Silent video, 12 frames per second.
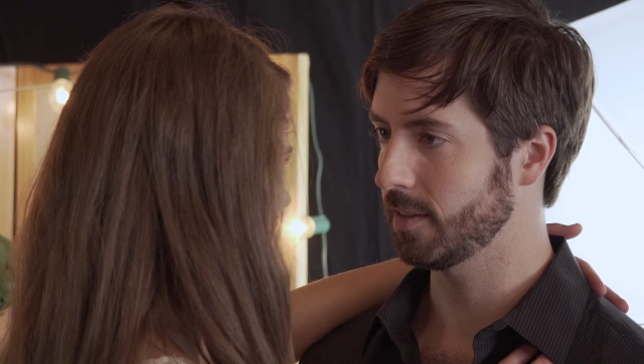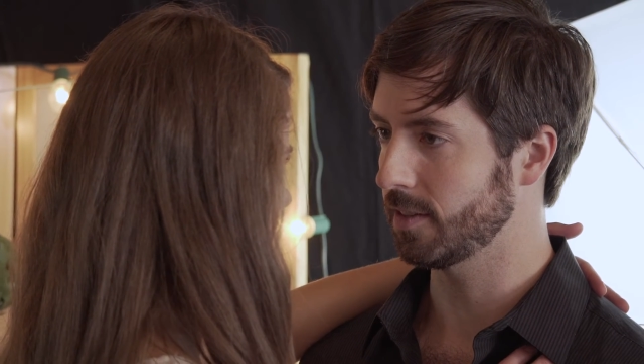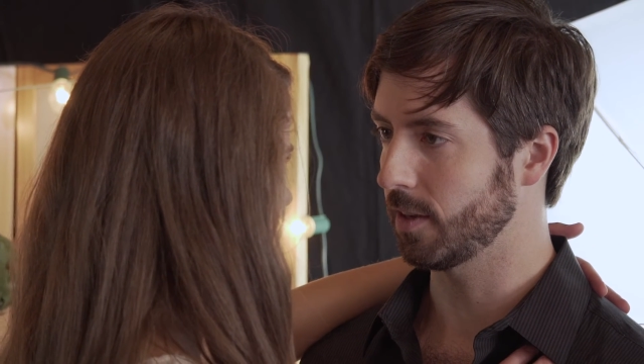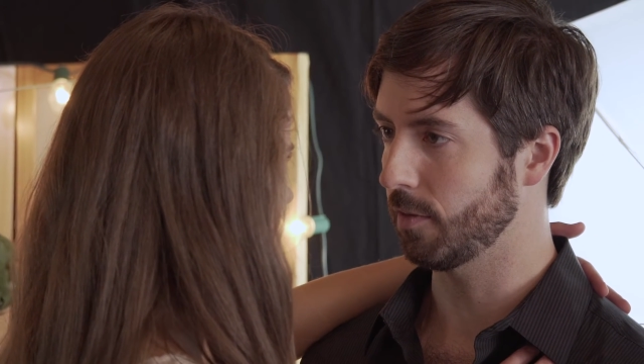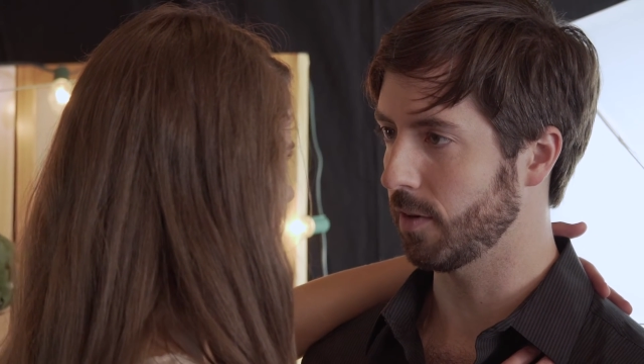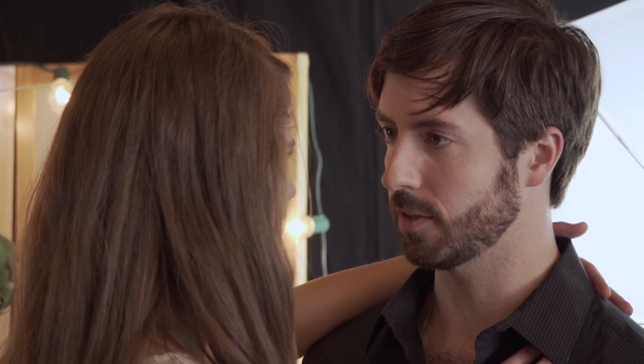Does
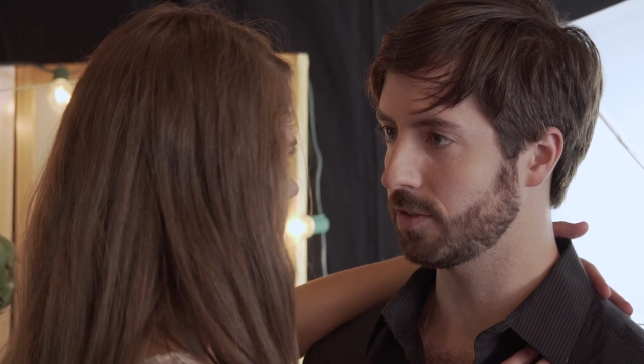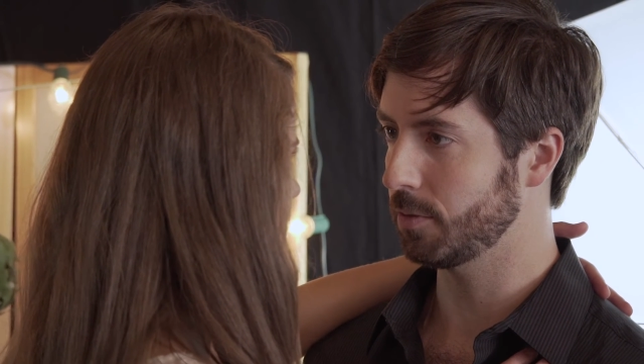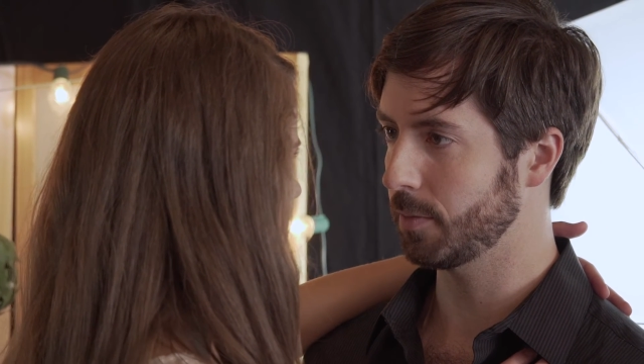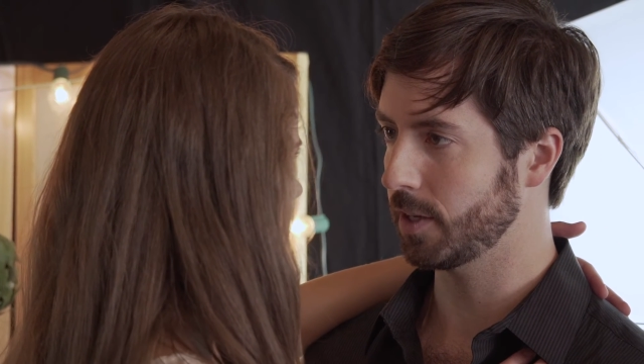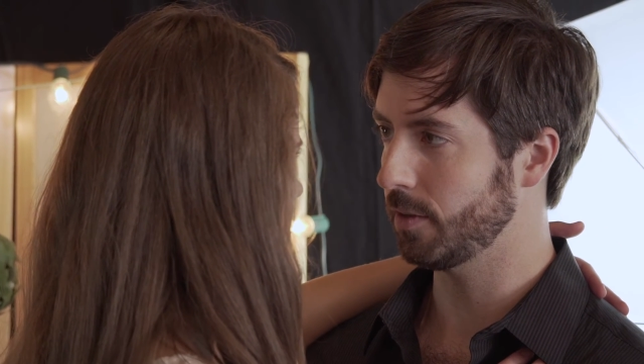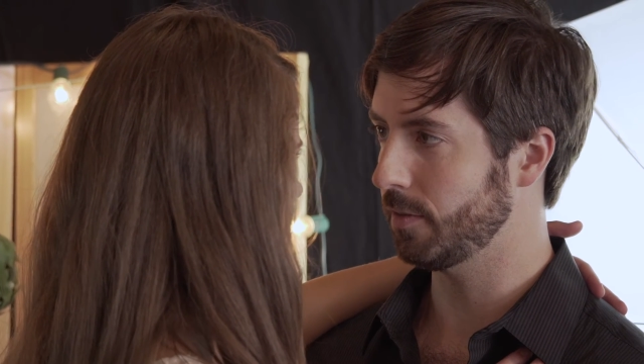Alfonso
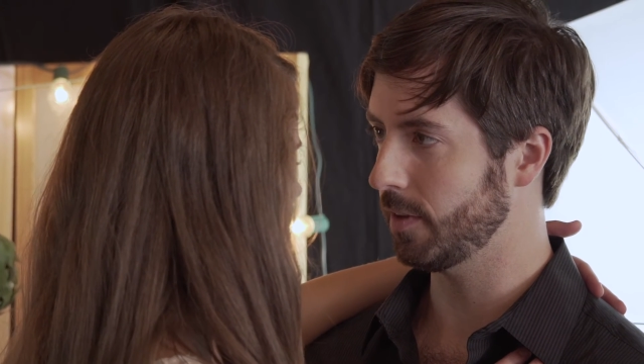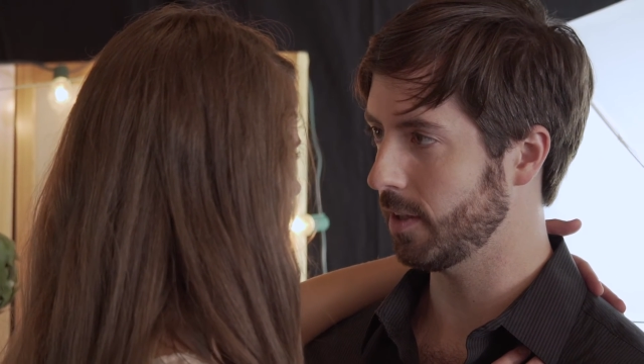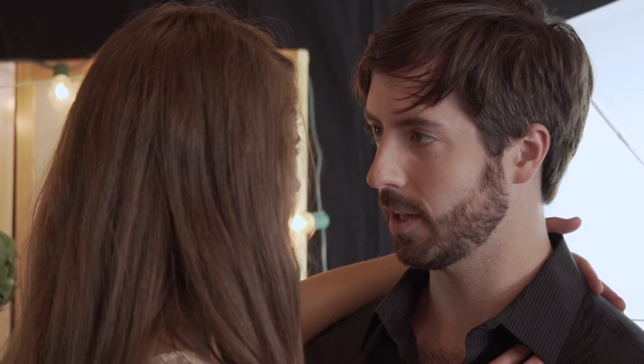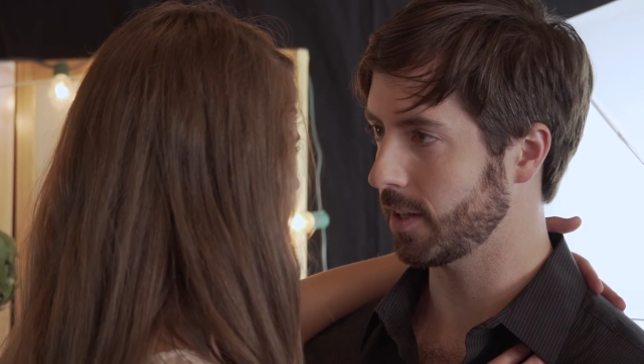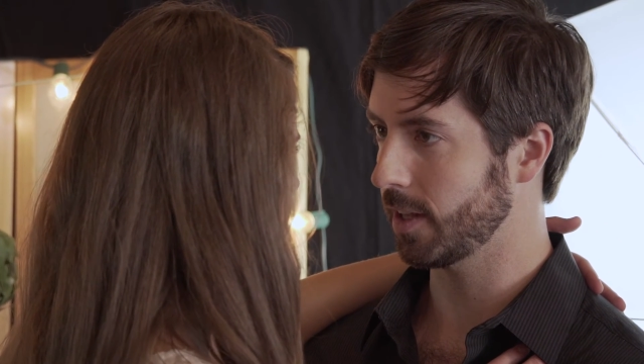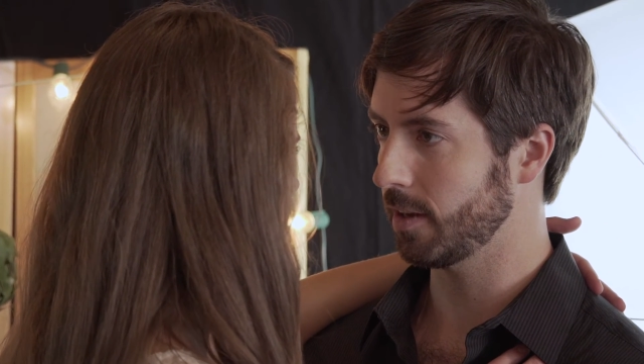make you feel
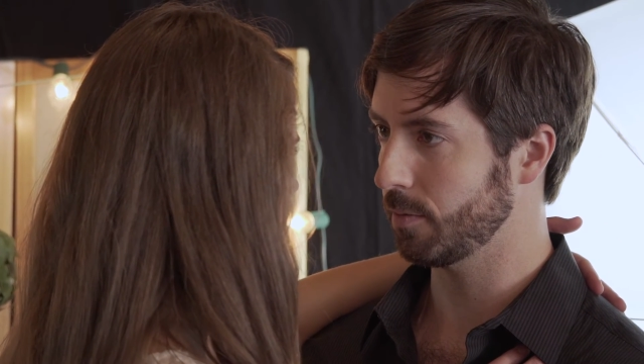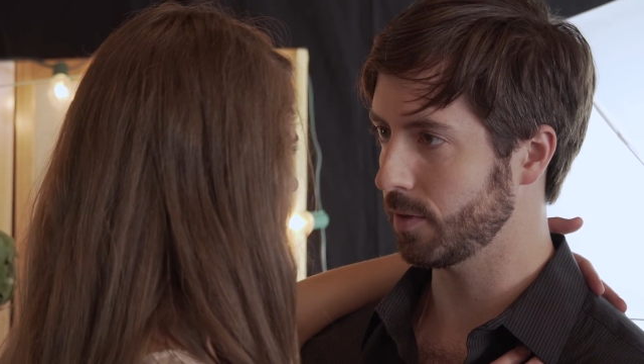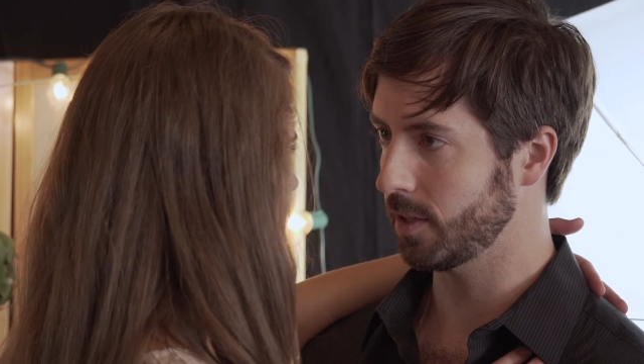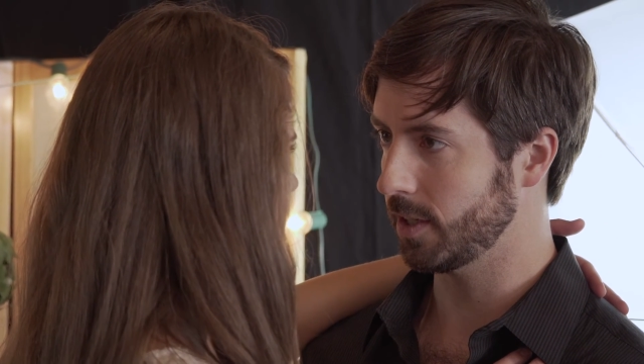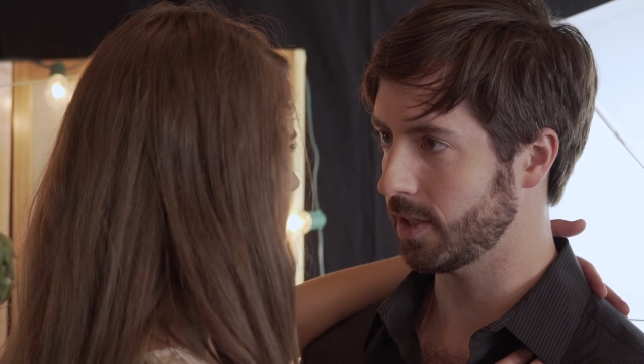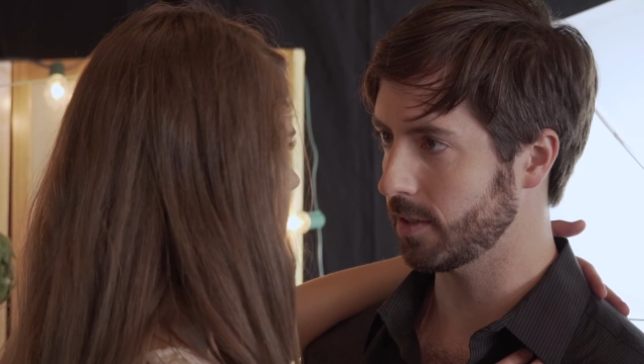like that when
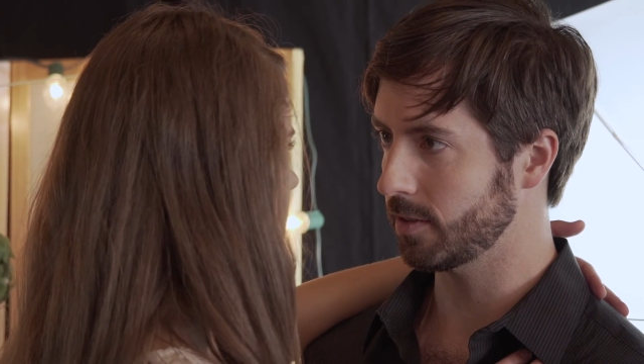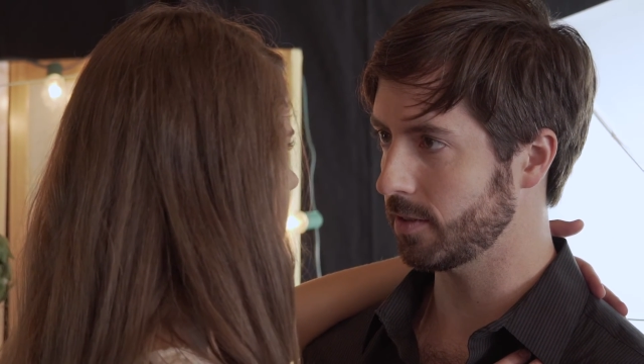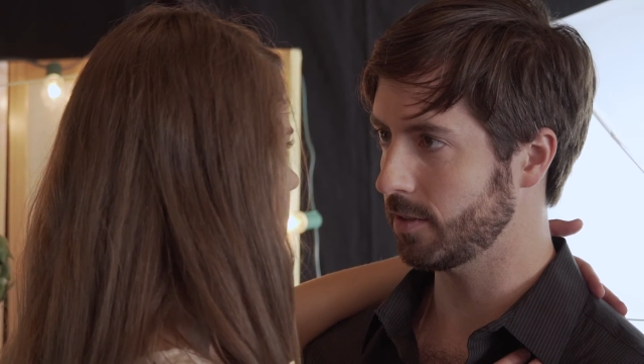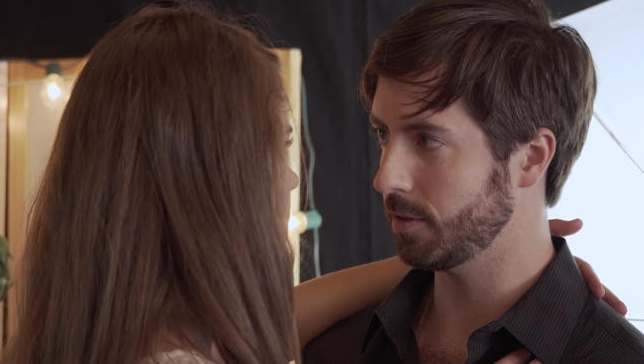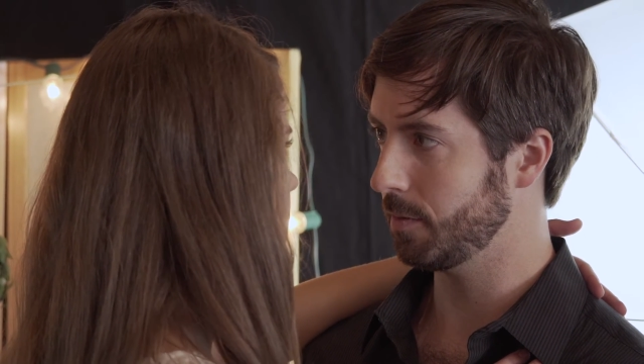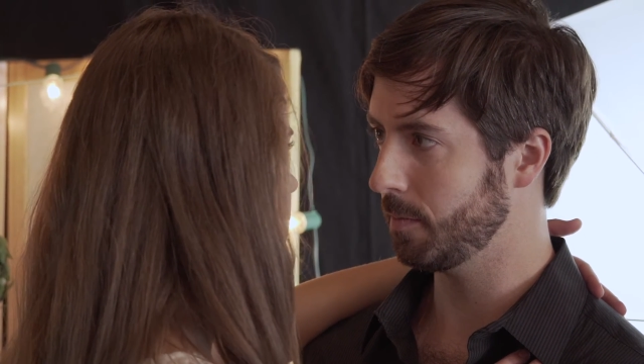he
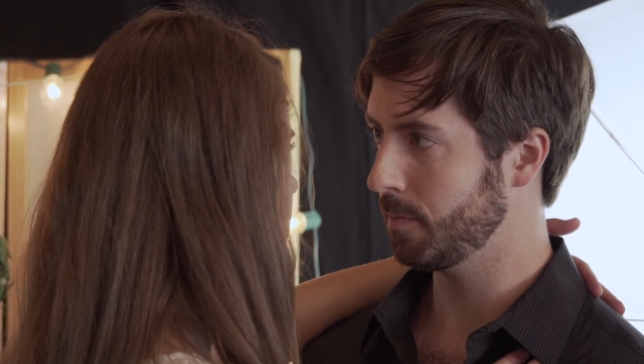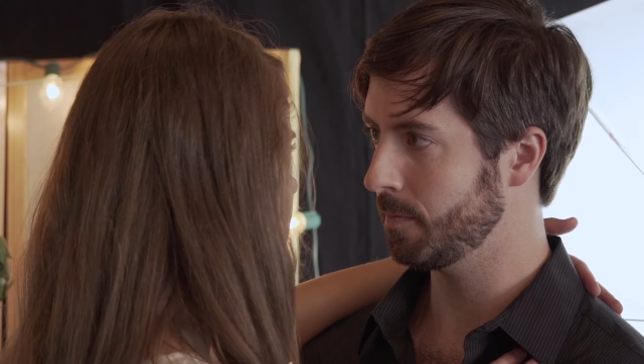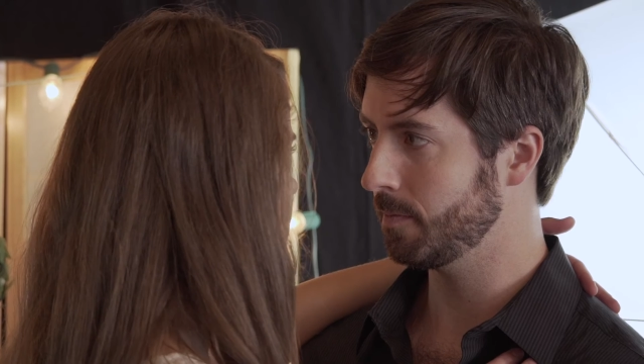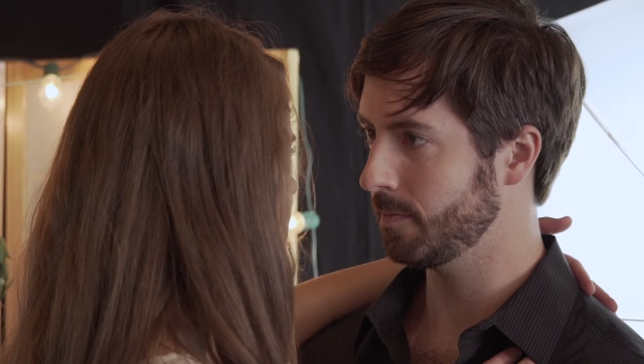kisses you? Yeah.